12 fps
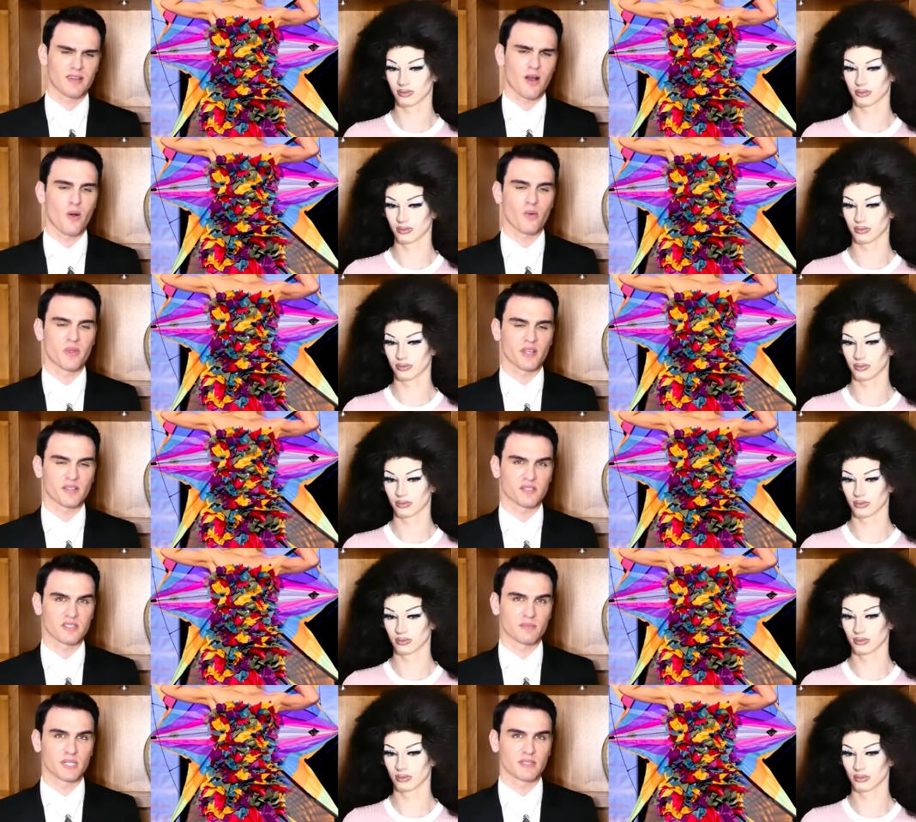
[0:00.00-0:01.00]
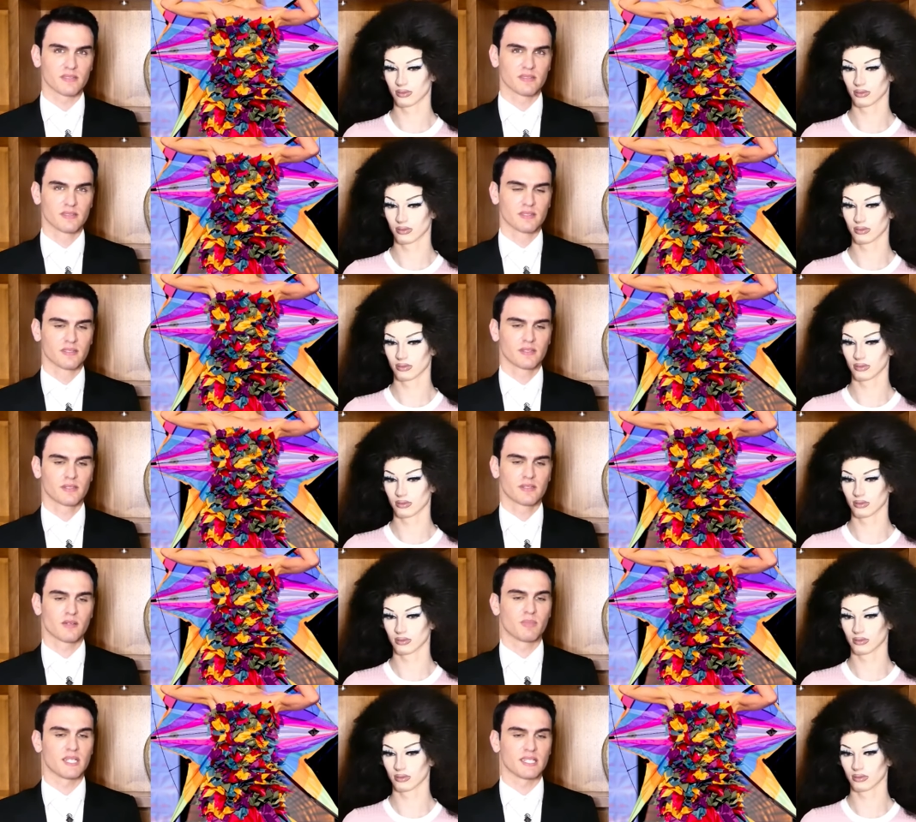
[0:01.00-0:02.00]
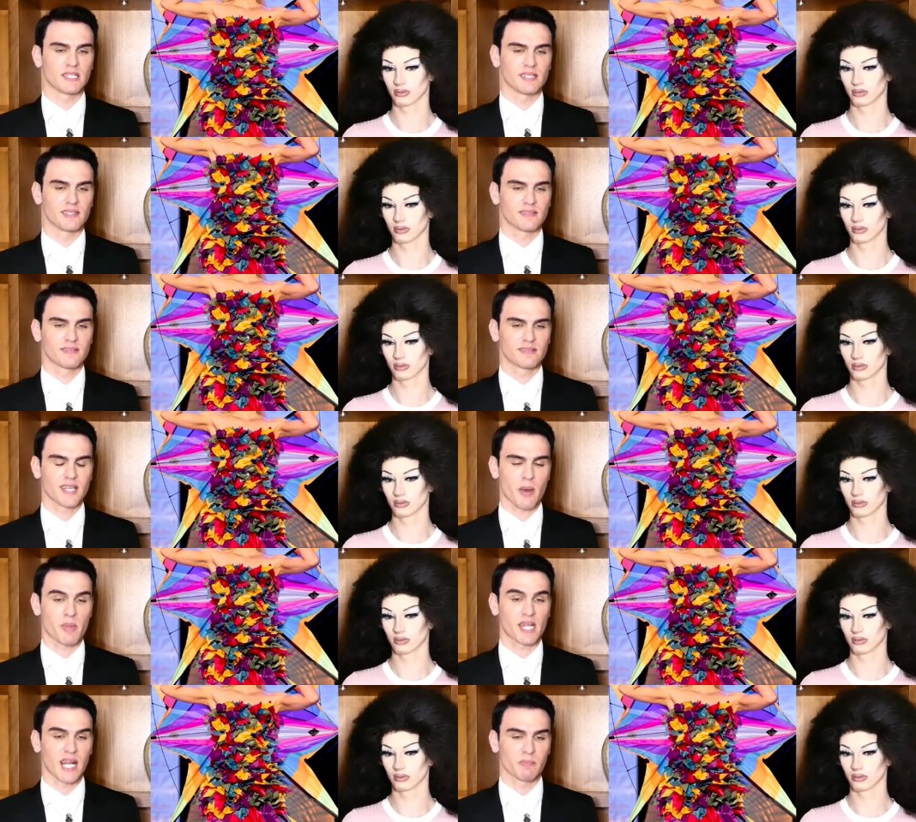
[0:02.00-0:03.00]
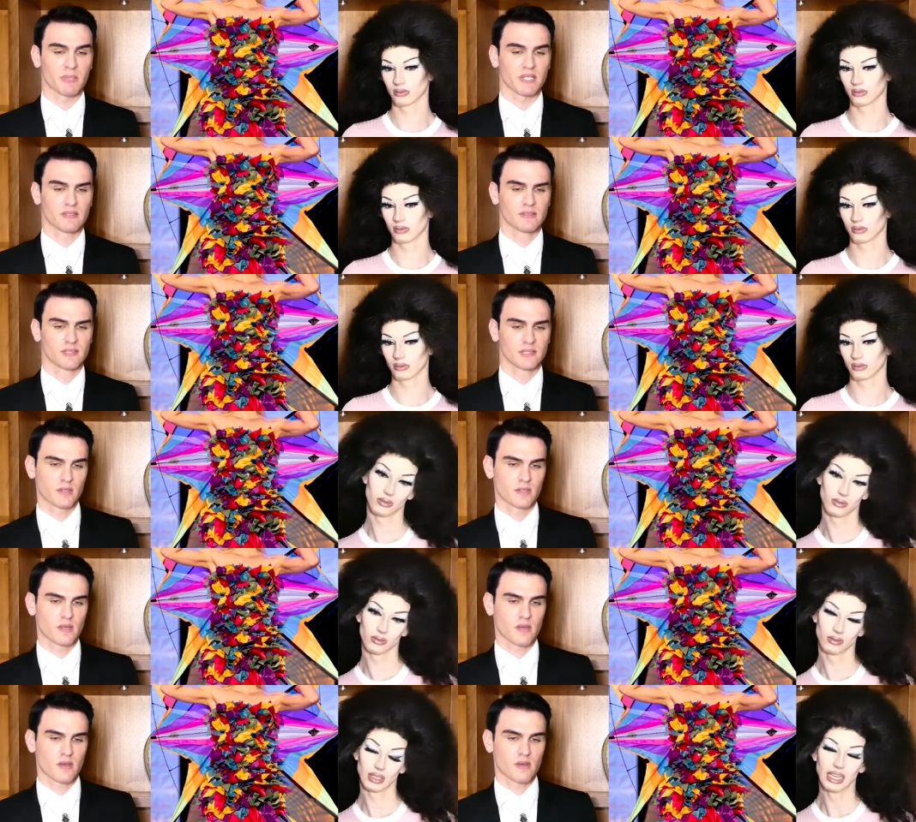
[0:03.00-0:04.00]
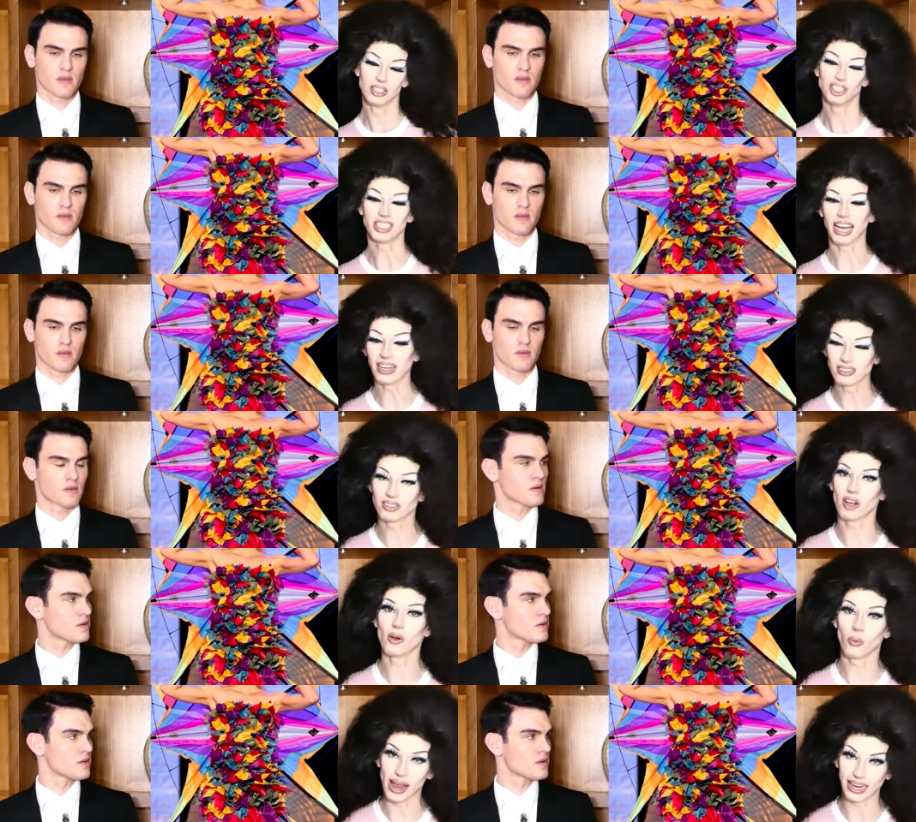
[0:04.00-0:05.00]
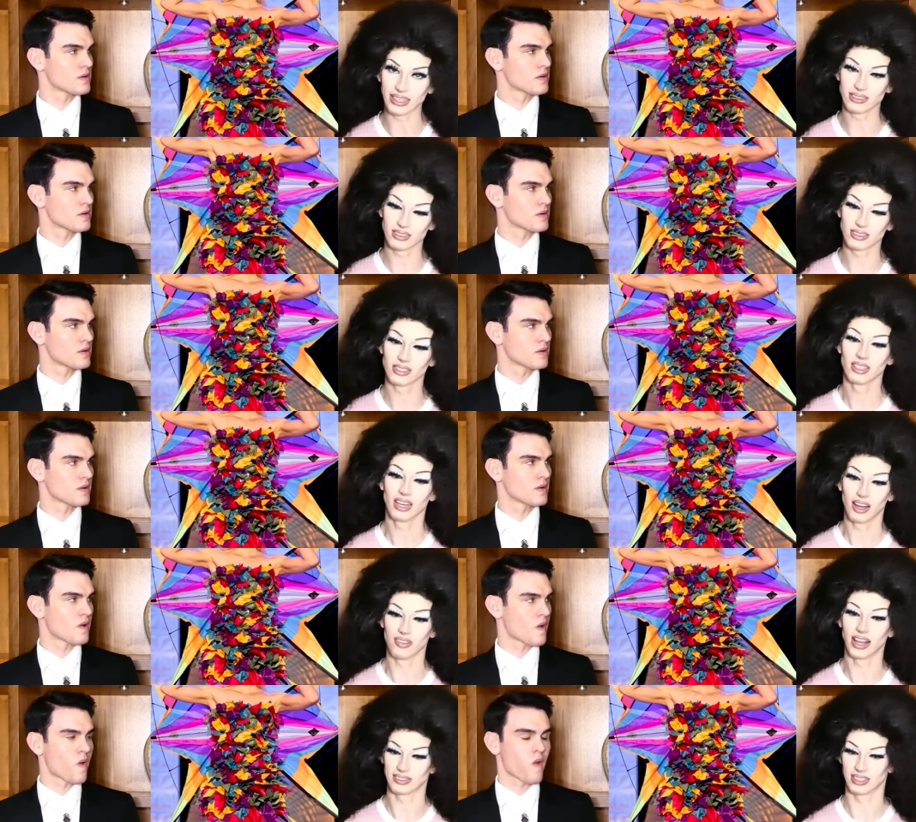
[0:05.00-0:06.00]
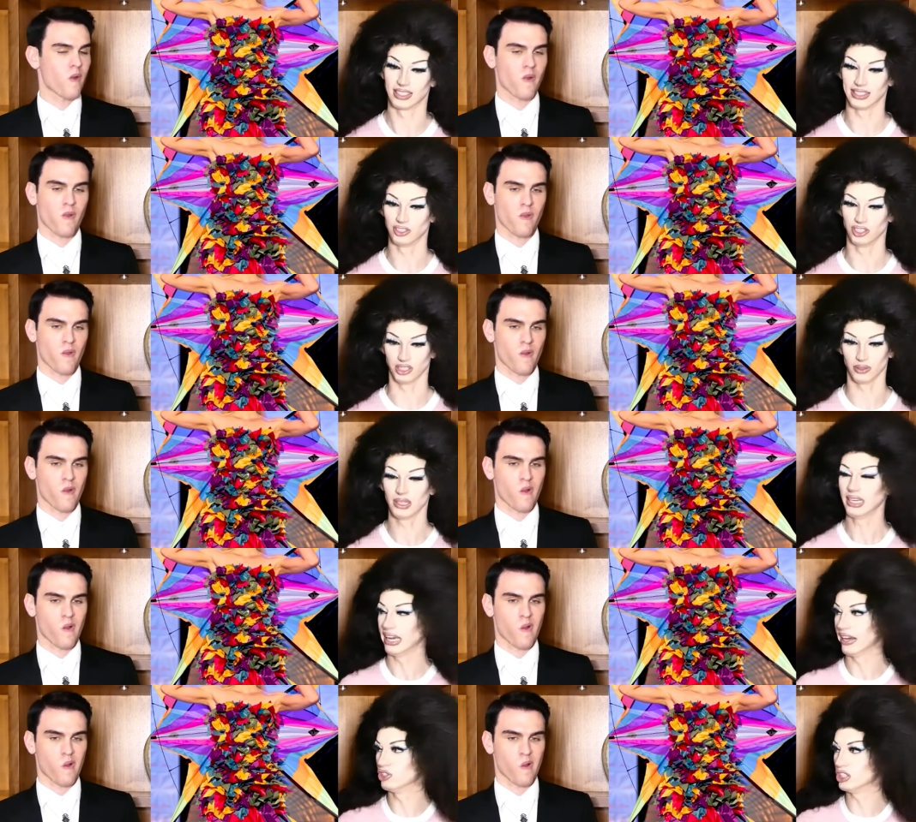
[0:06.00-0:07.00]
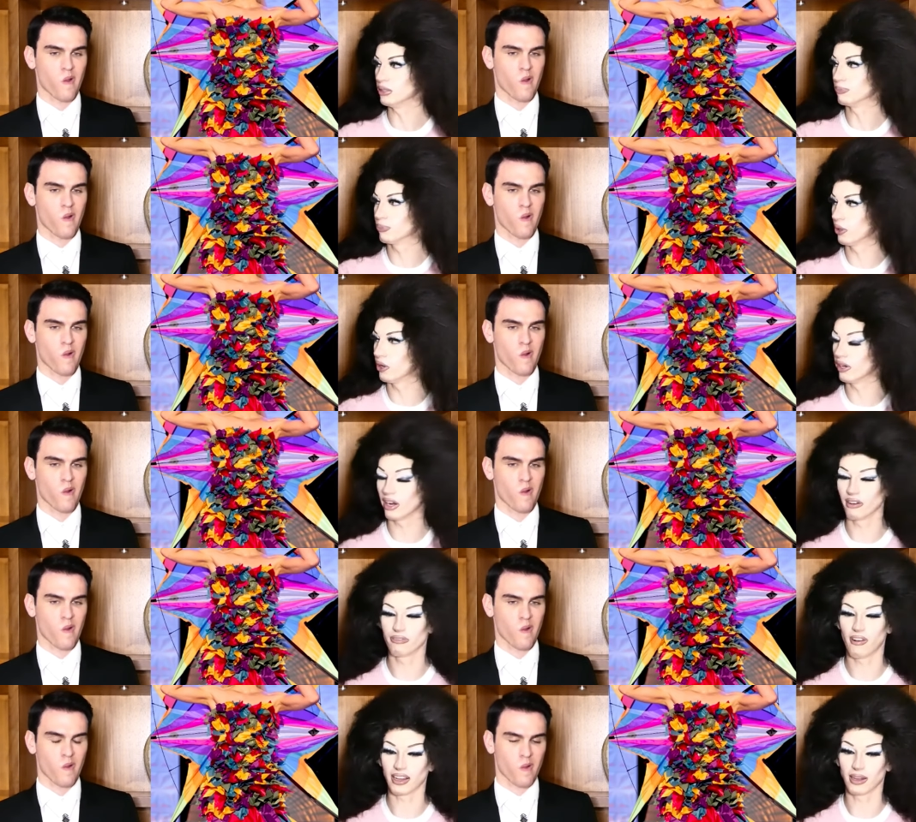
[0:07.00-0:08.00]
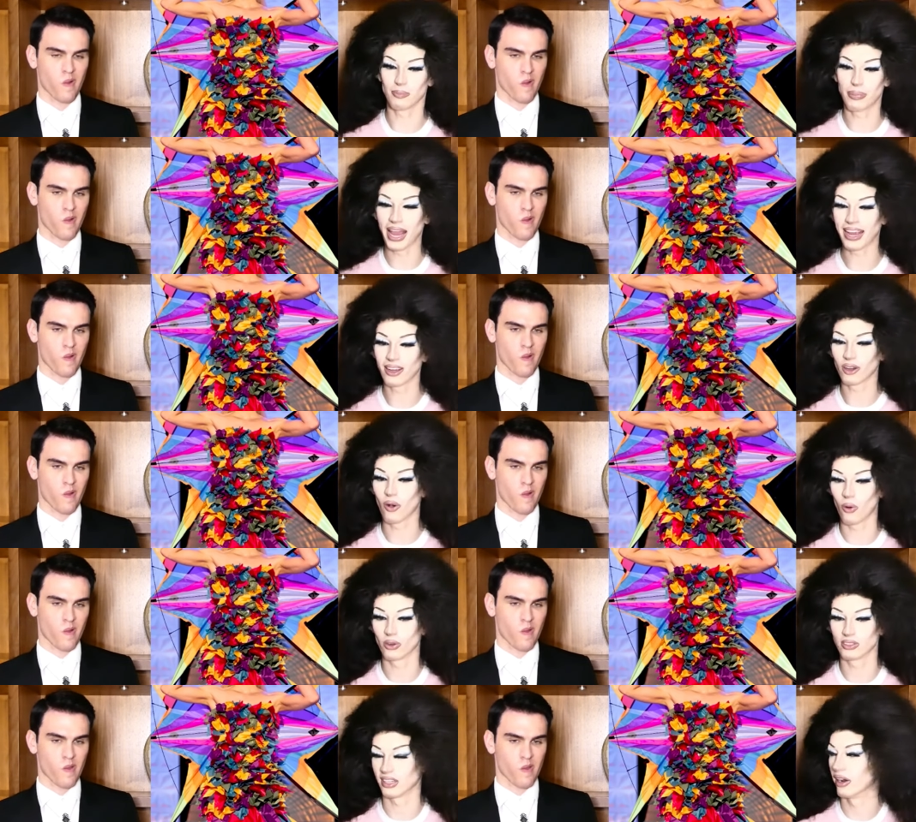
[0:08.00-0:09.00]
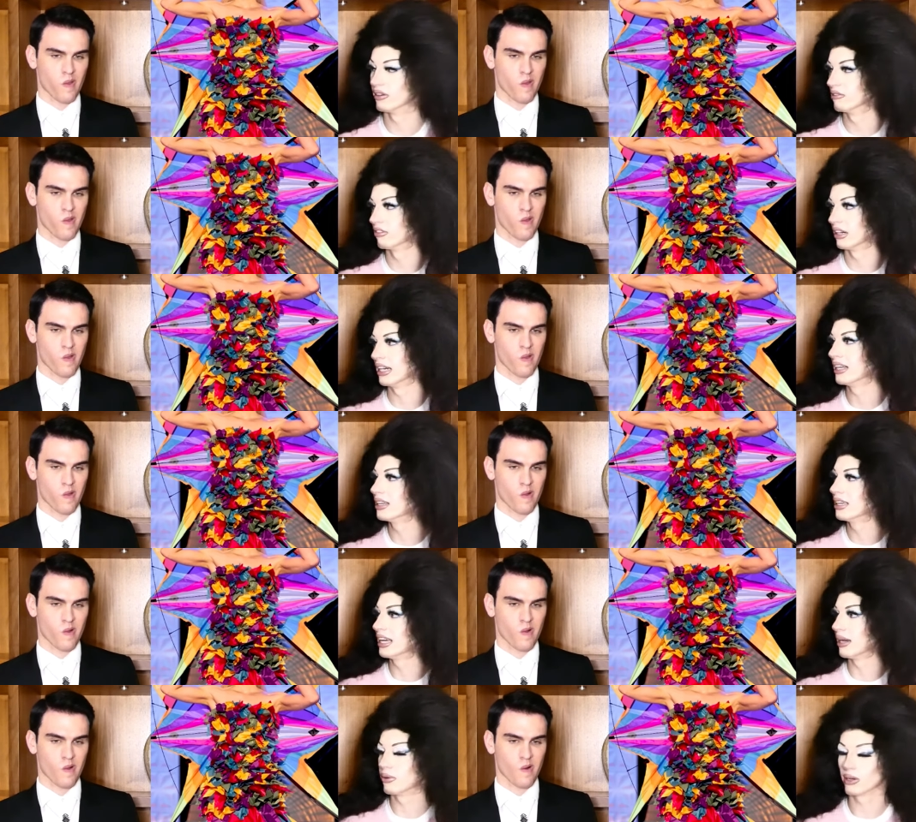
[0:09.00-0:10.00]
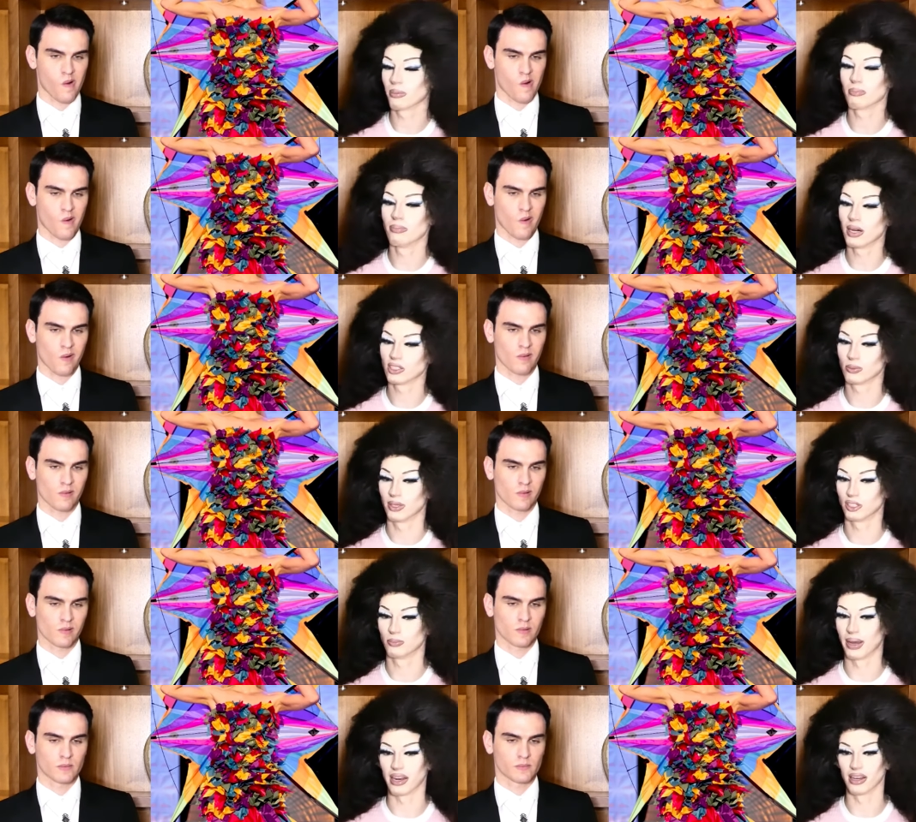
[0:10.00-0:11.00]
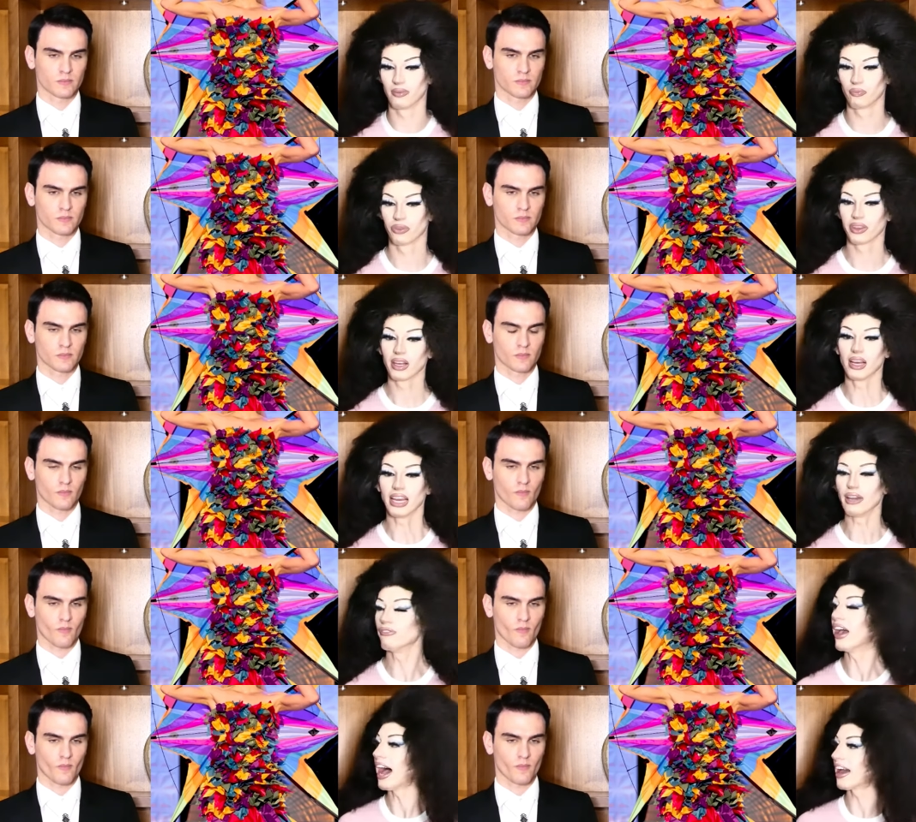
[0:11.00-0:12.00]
Speaker 1: the whole thing should have been completely happy clappy. She has no waist, and that's
Speaker 2: an issue. If she put a fucking pink corset over it, it would look much, much better. If it